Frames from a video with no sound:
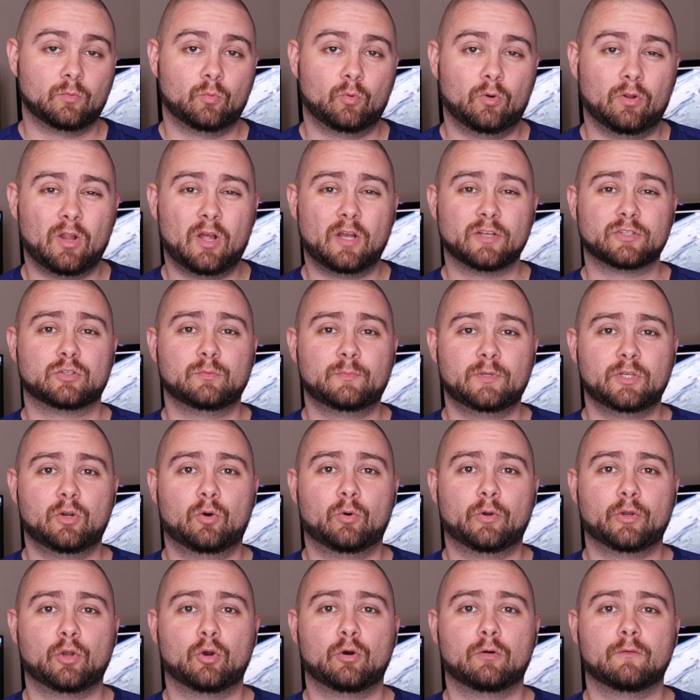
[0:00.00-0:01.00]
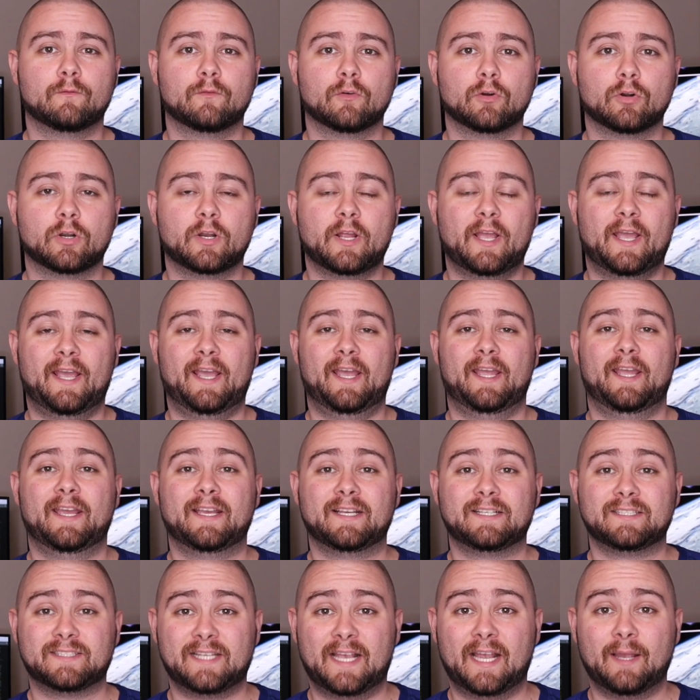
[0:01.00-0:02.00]
We'll also be going over an
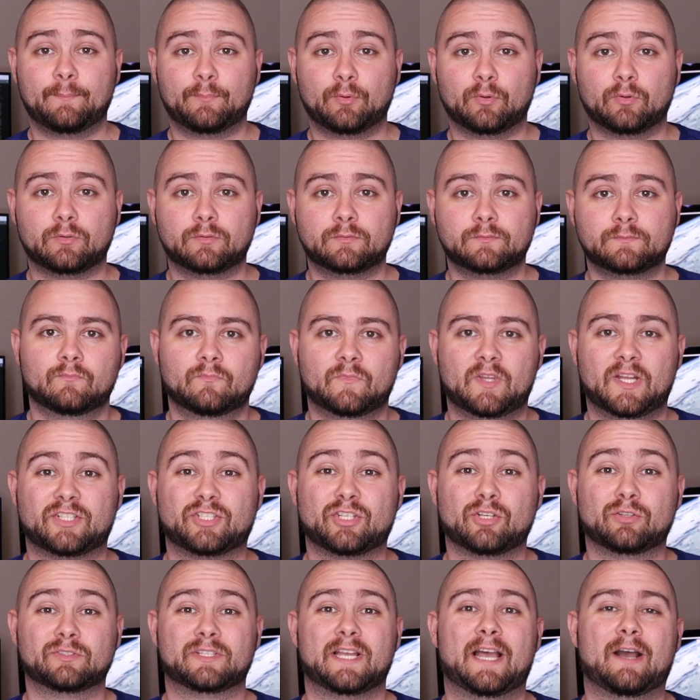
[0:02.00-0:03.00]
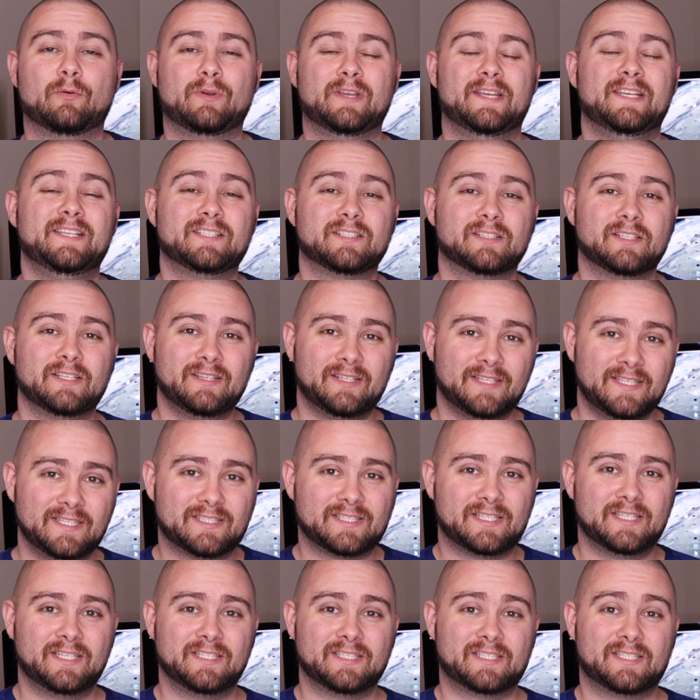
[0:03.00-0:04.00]
example that shows how easily
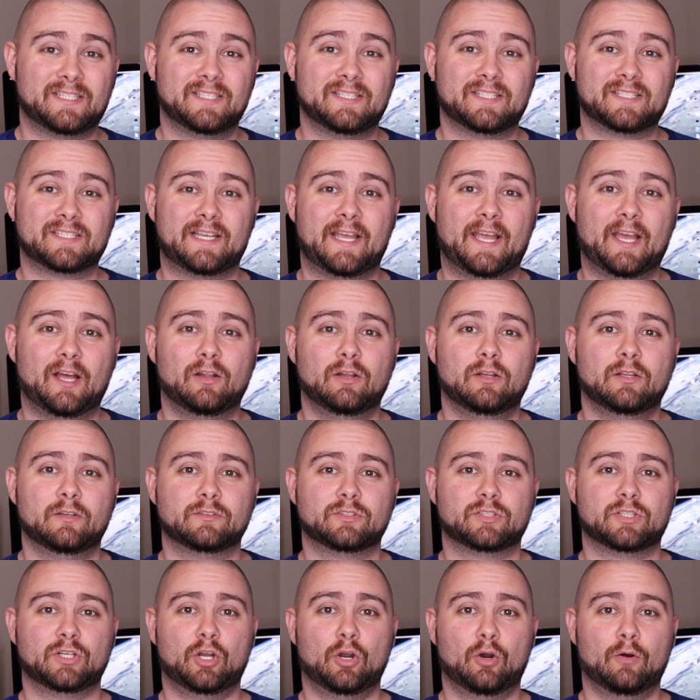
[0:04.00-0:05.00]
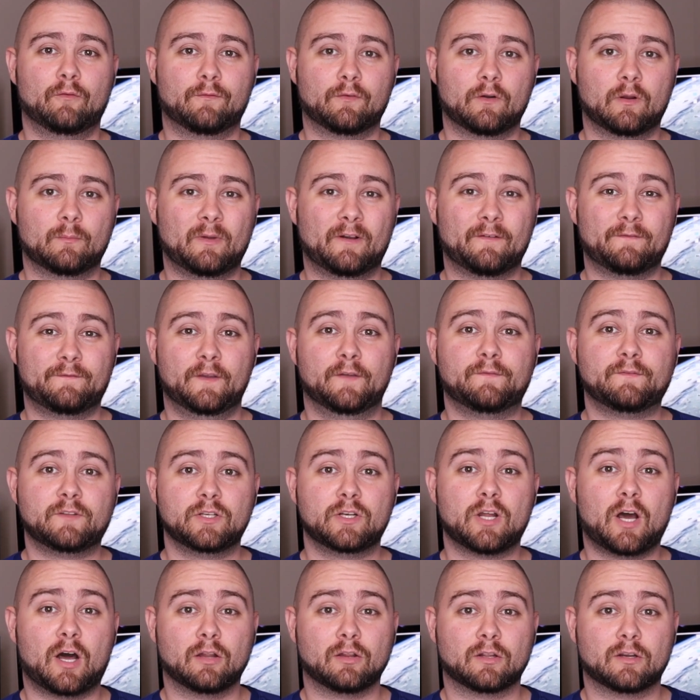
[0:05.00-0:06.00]
these things can scale to go from a
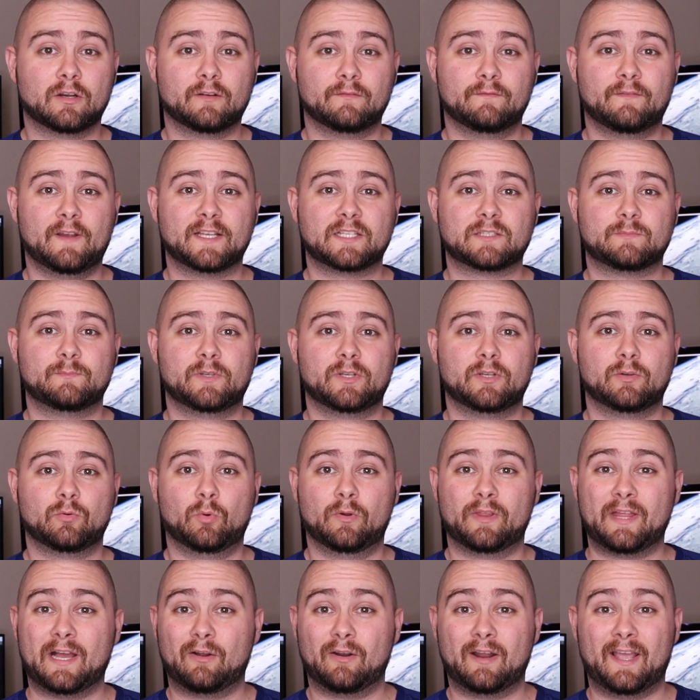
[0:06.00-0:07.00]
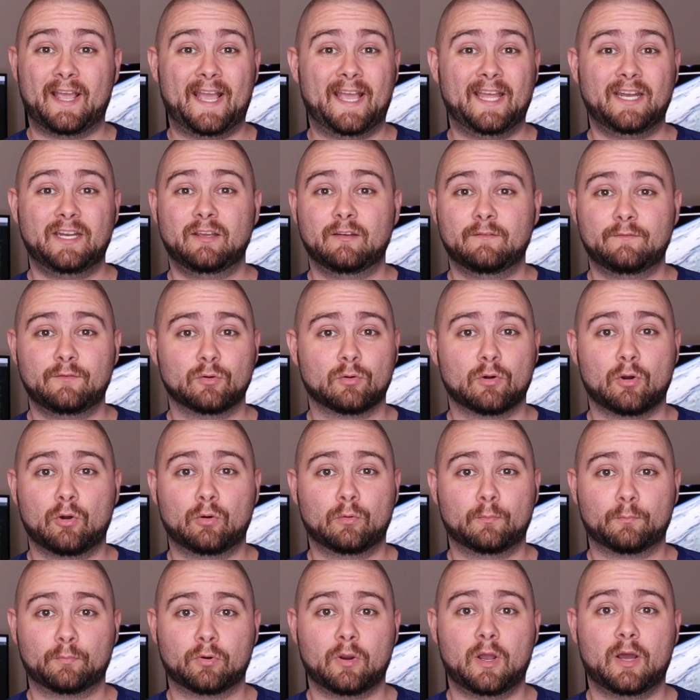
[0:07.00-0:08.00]
$50 investment without any of your
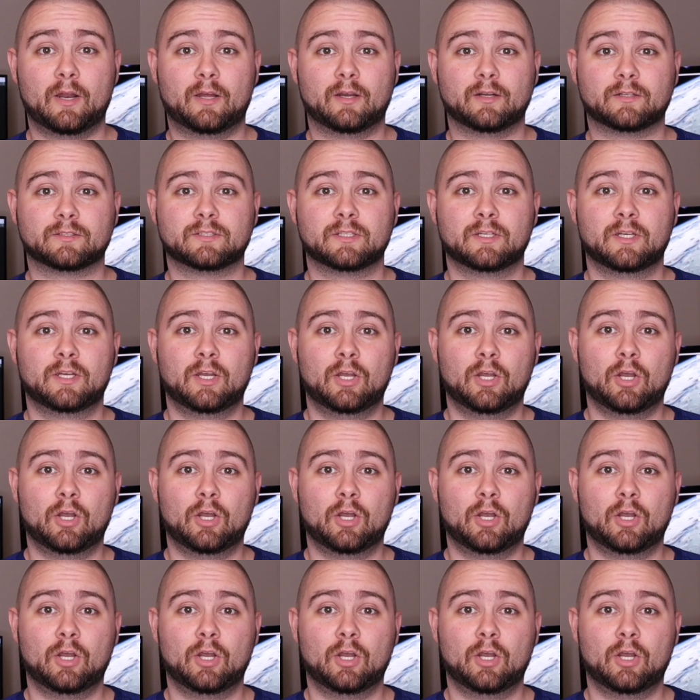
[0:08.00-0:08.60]
own product